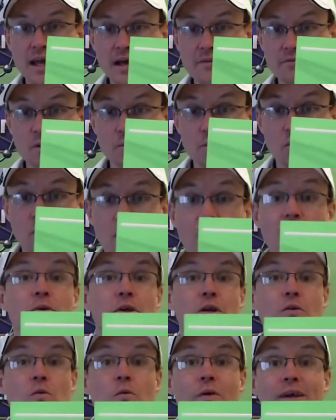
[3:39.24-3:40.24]
our
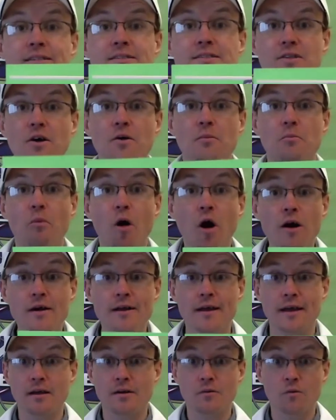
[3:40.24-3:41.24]
barometer, we can start
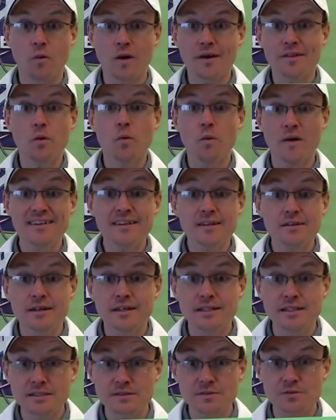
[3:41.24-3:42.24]
marking what the weather
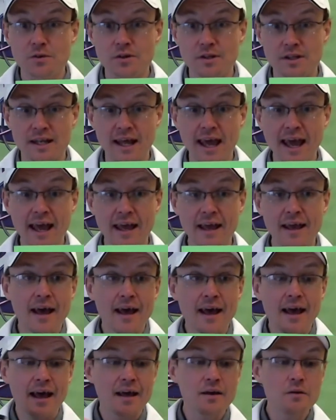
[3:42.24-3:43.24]
is for the day,
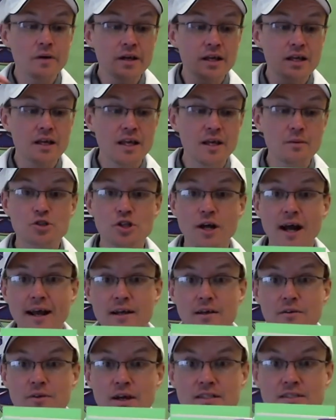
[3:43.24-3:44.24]
and we can keep track
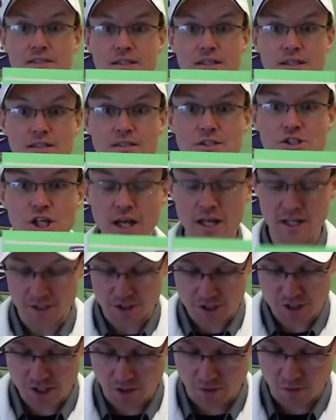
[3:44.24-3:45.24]
of as things change.
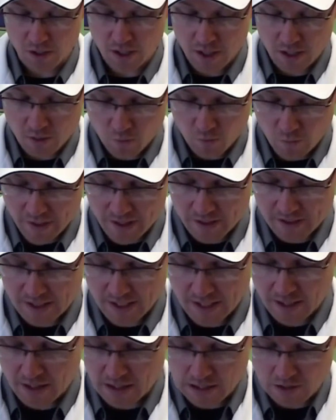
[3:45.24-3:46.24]
So we can
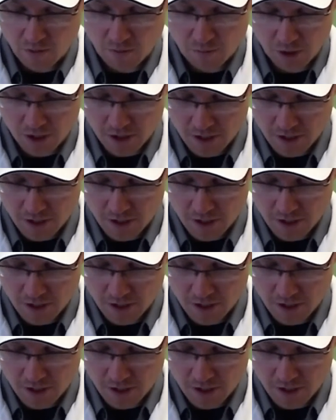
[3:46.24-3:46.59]
take our marker,